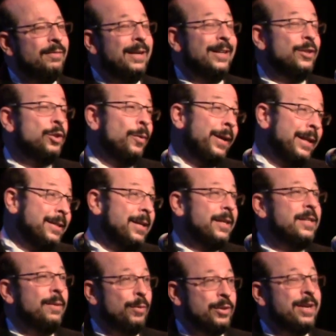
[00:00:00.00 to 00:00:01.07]
That it's doing it
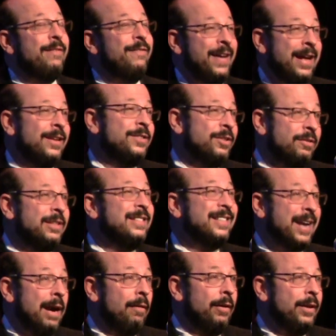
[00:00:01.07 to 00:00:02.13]
sixty percent faster is
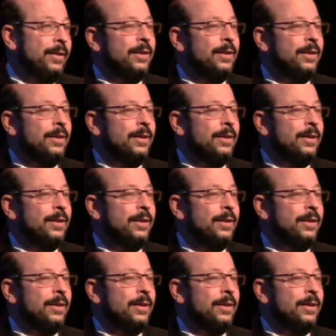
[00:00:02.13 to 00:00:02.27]
scary.